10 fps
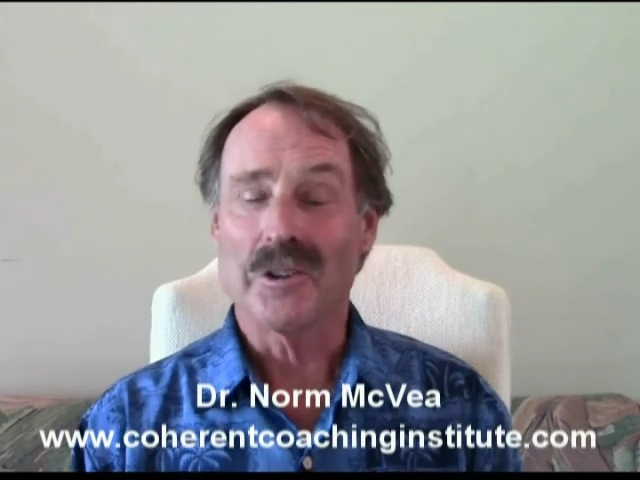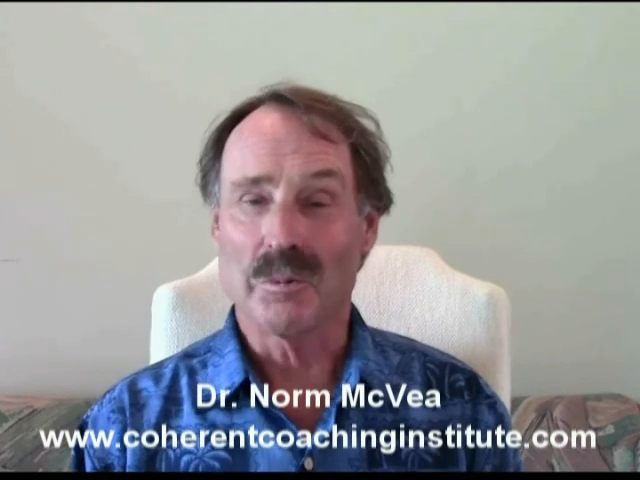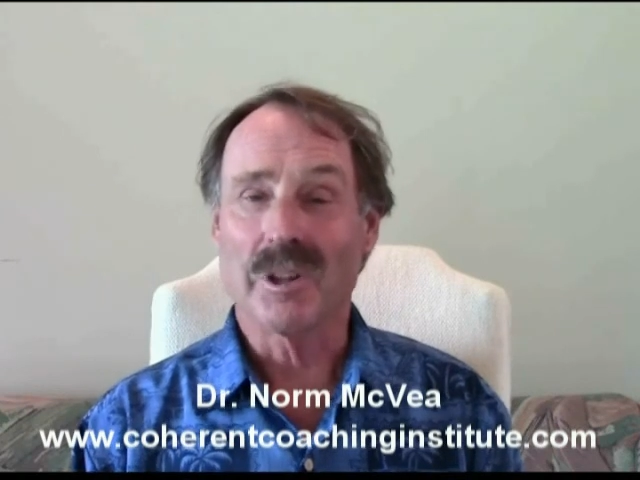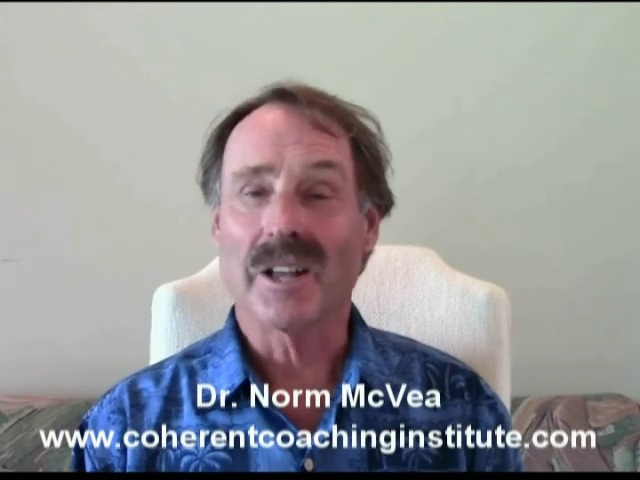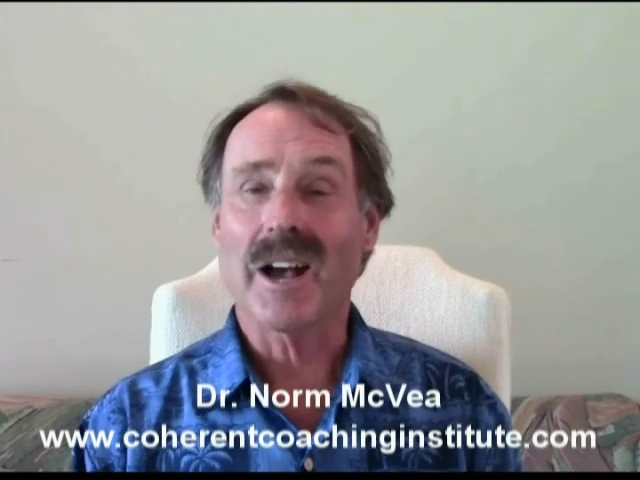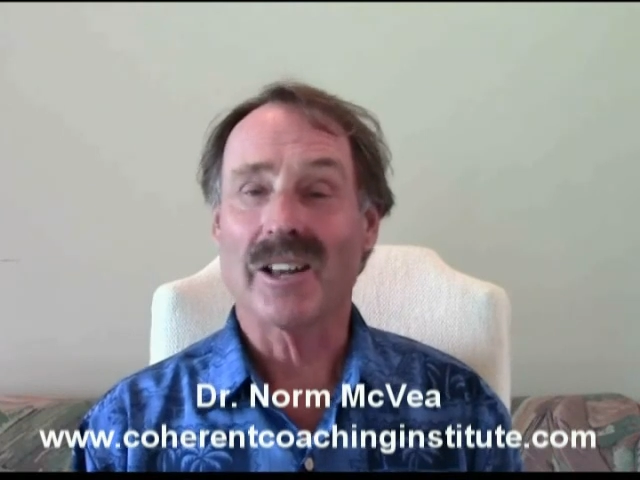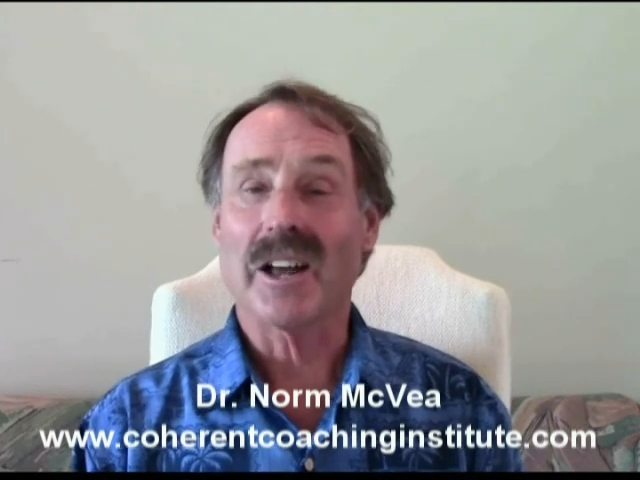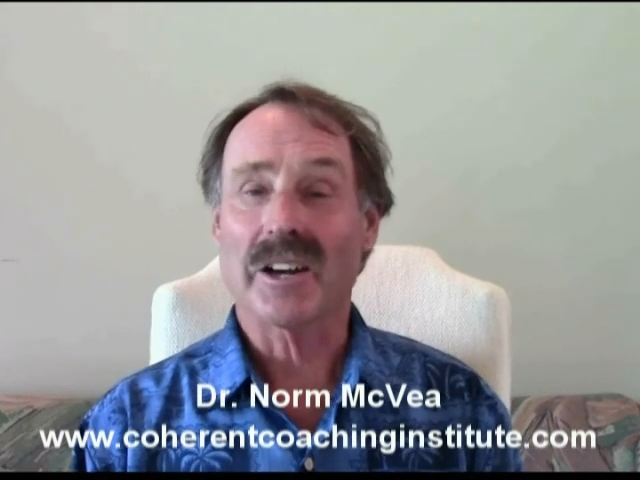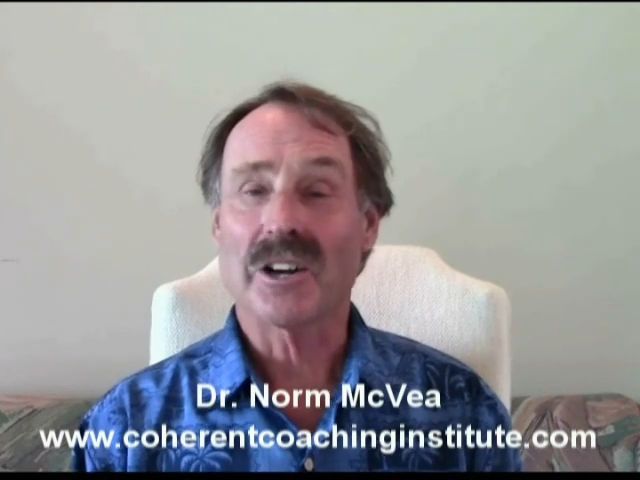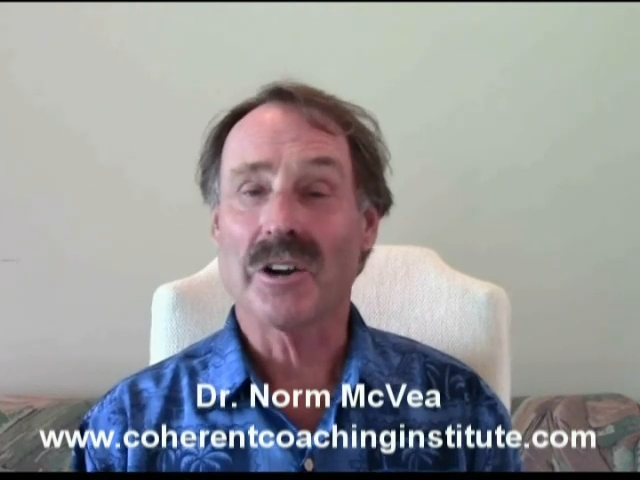You really got a
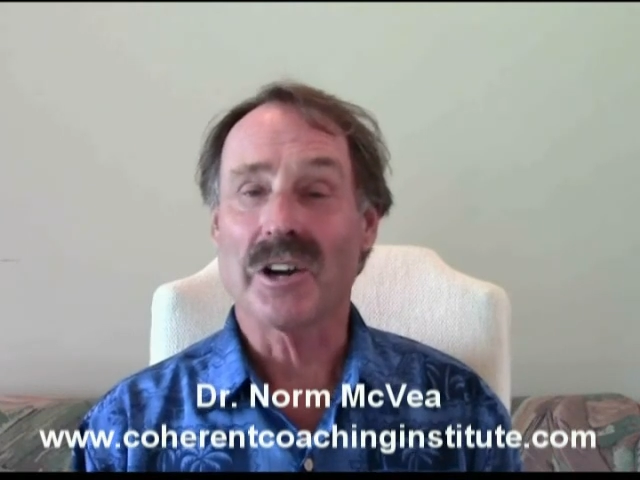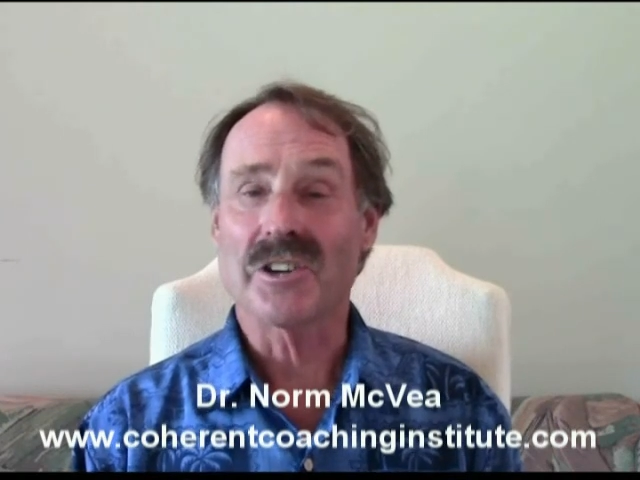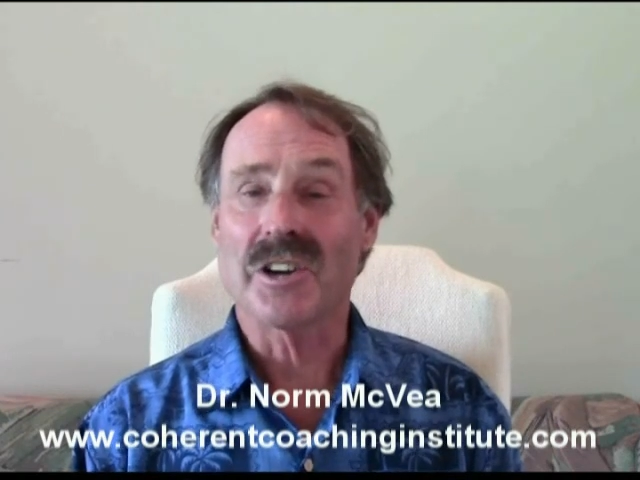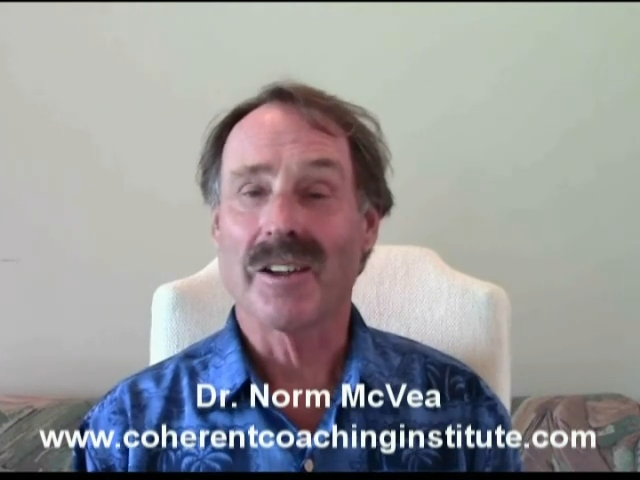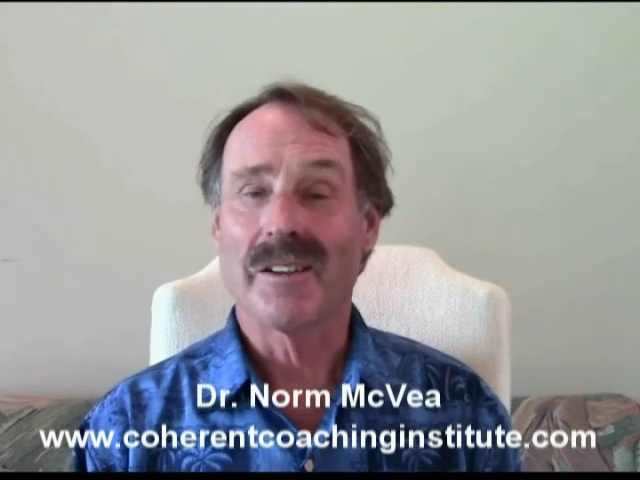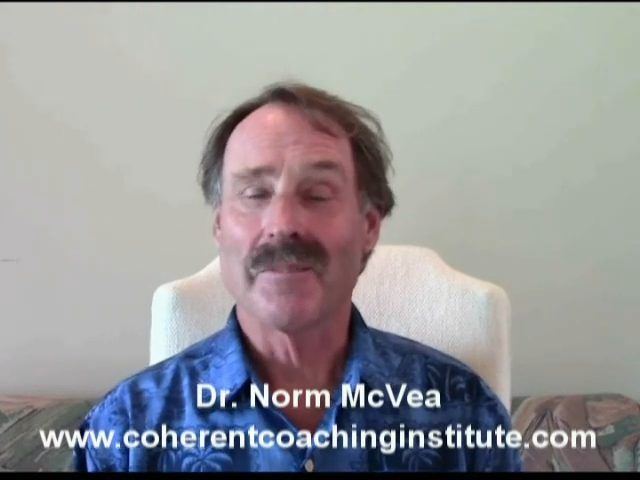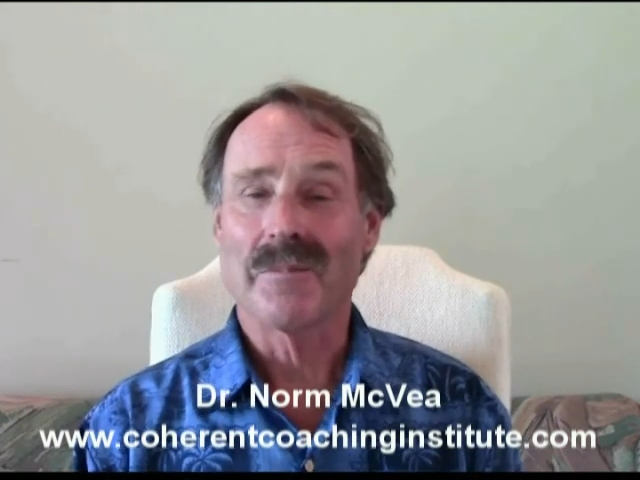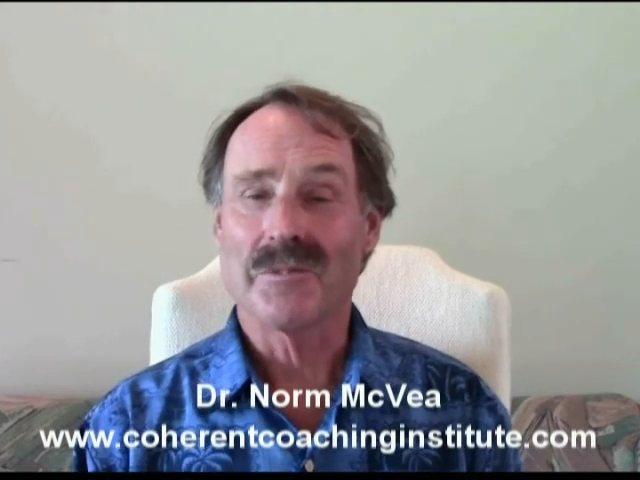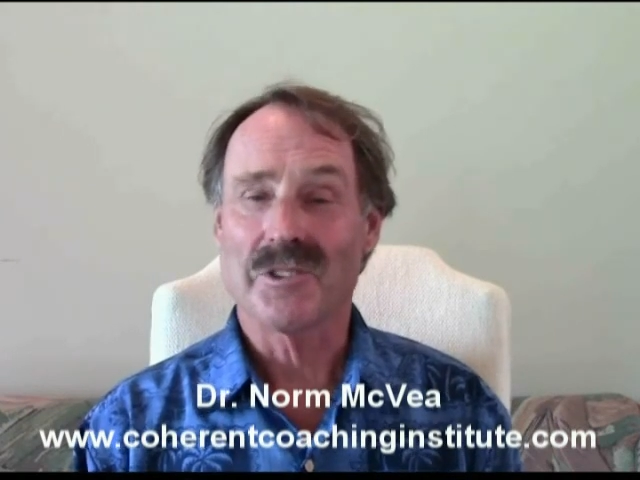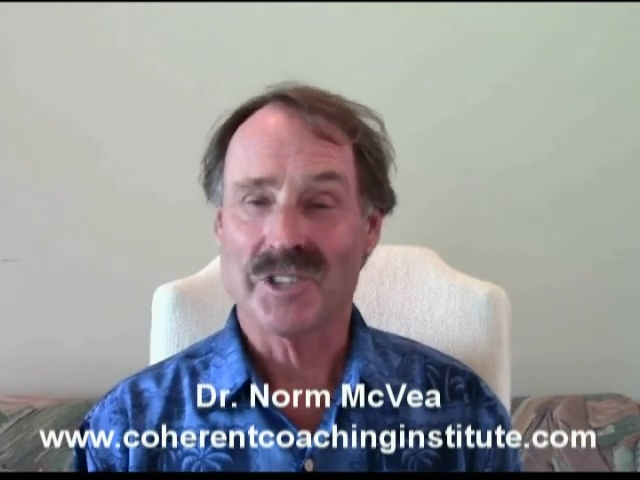lot of courage.
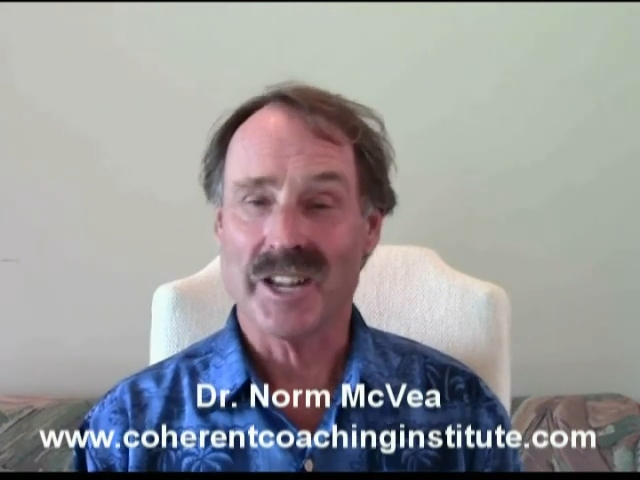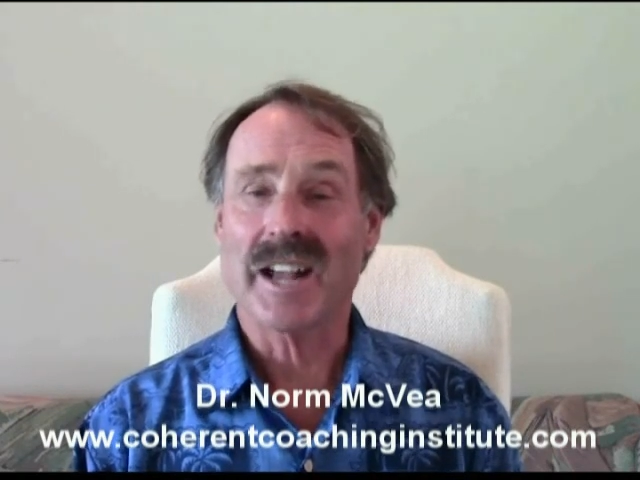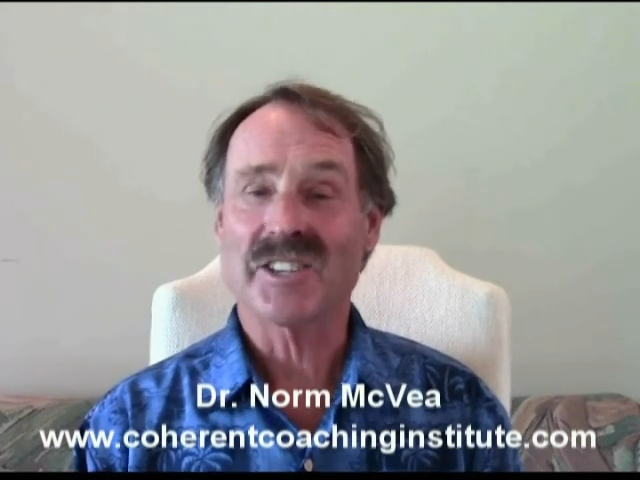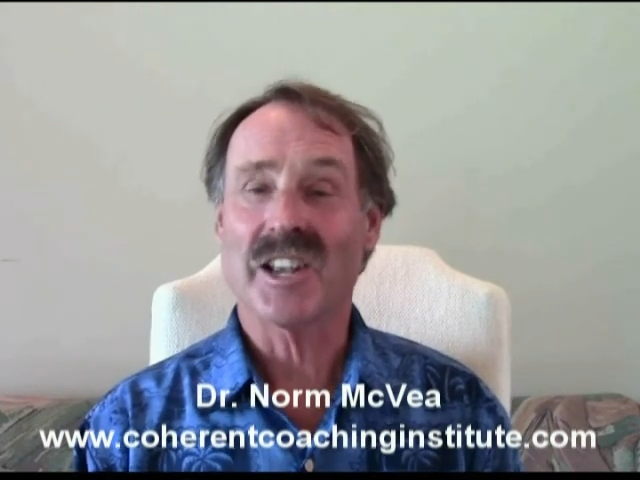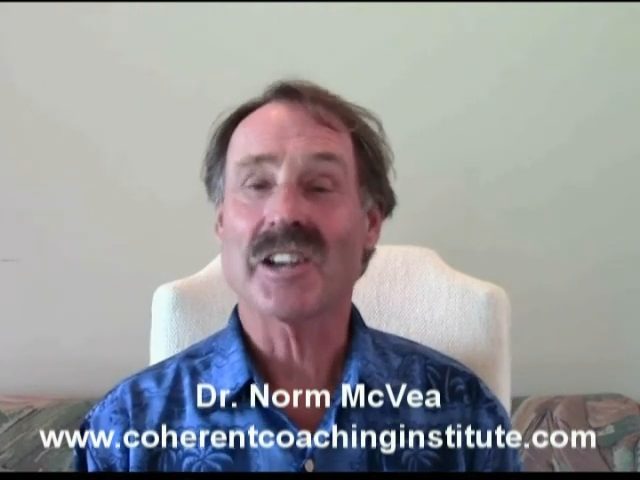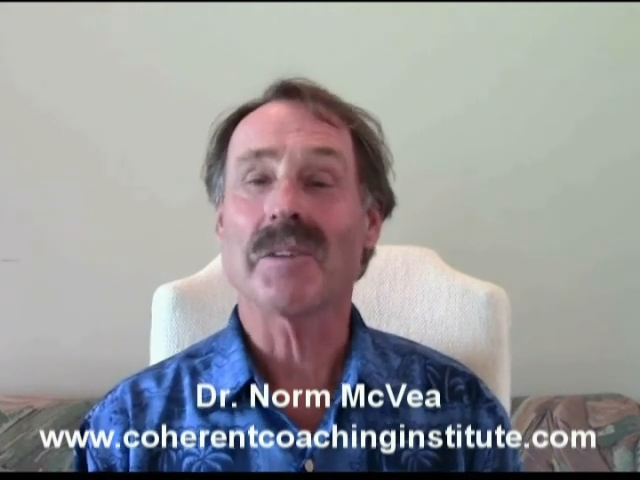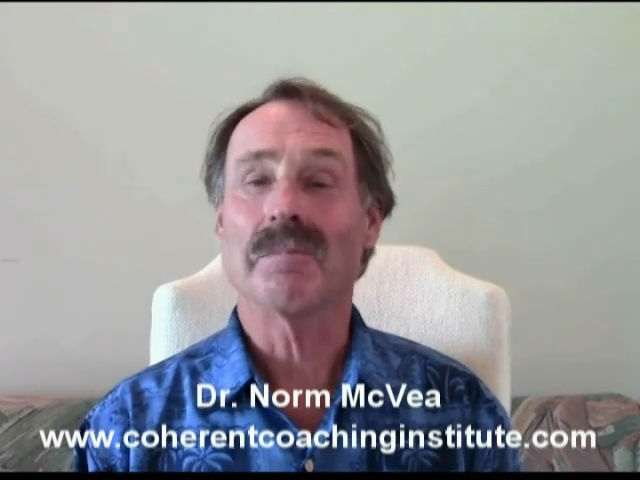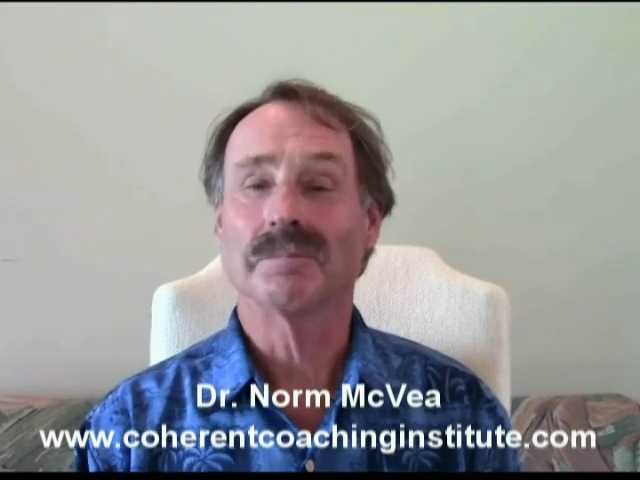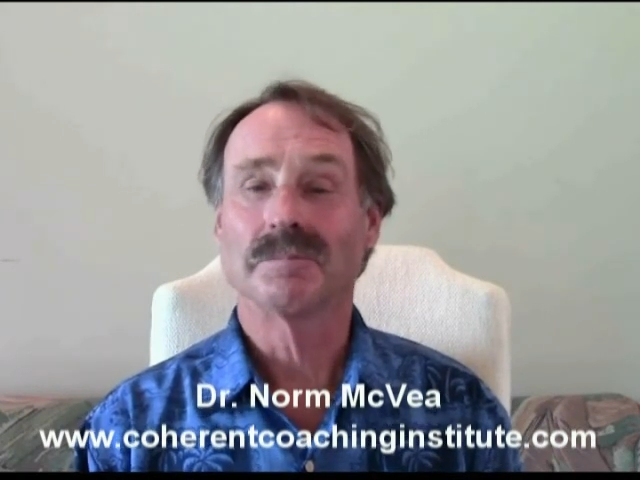See you next session.